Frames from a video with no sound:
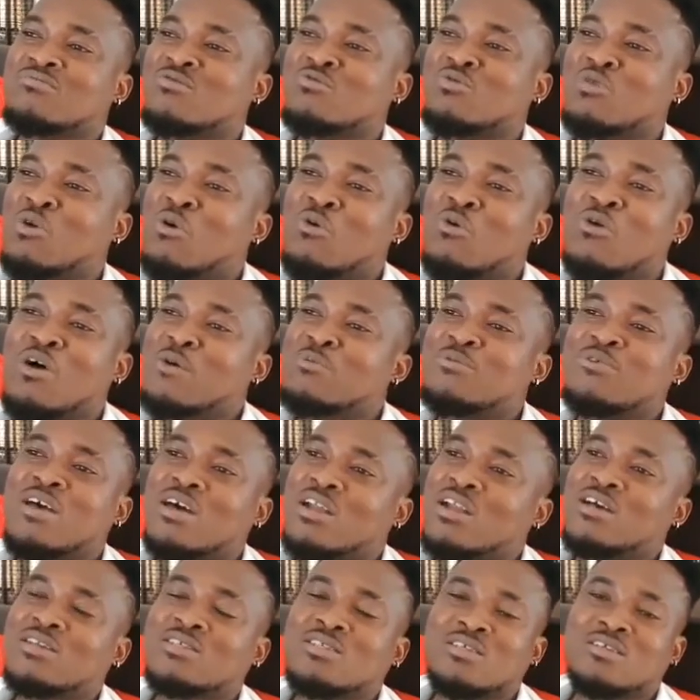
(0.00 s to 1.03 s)
ntokwa bi
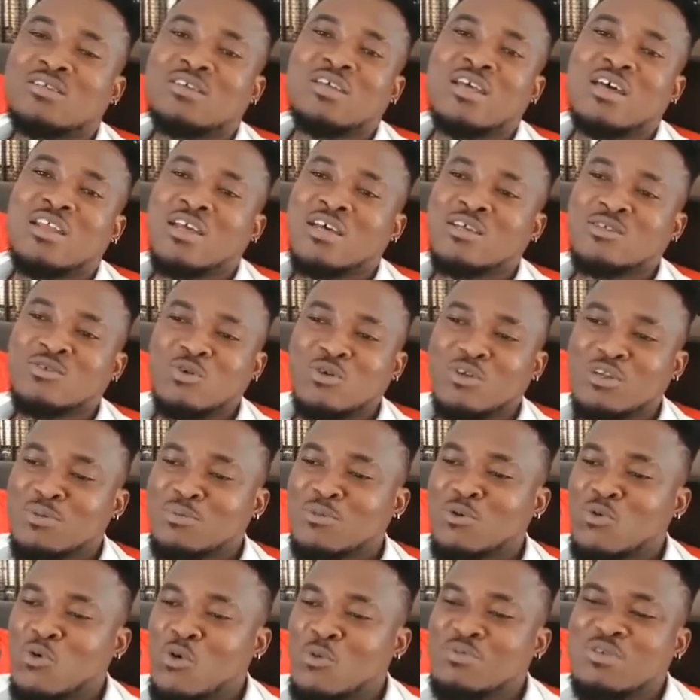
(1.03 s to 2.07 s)
ana said and as on
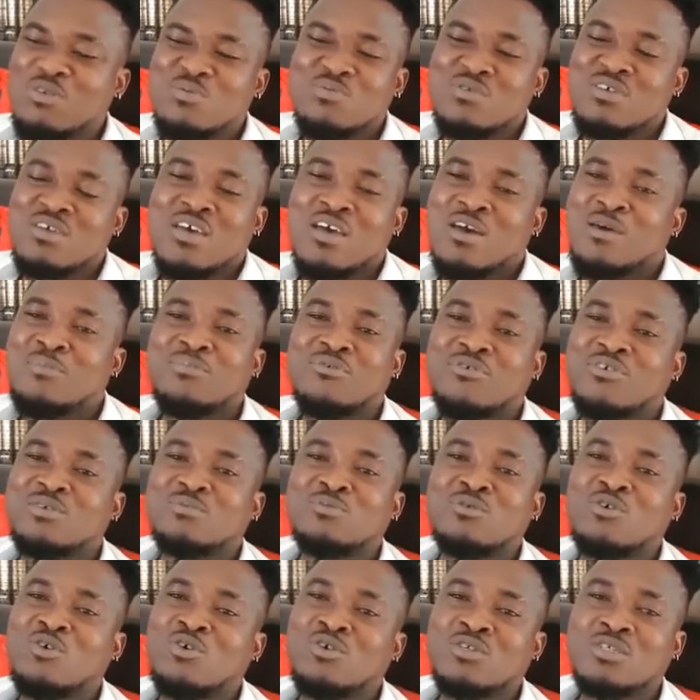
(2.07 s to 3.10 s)
me wo bi
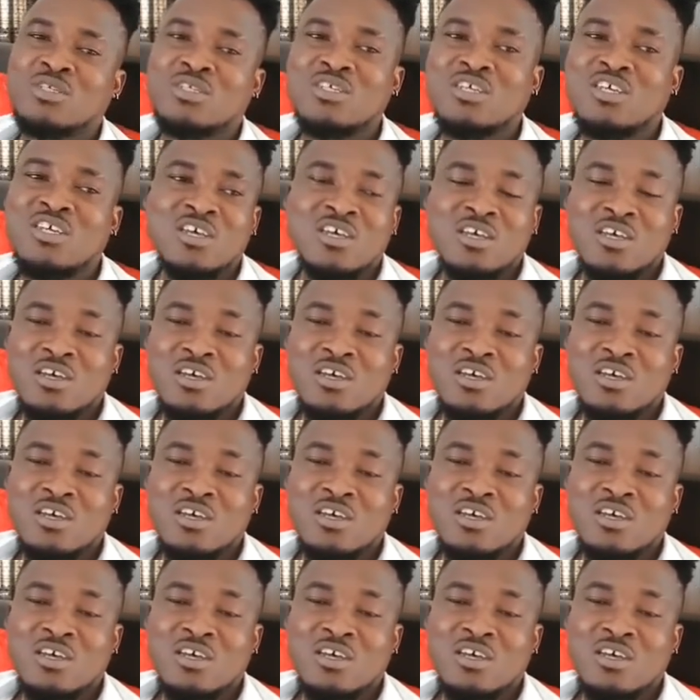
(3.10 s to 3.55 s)
April because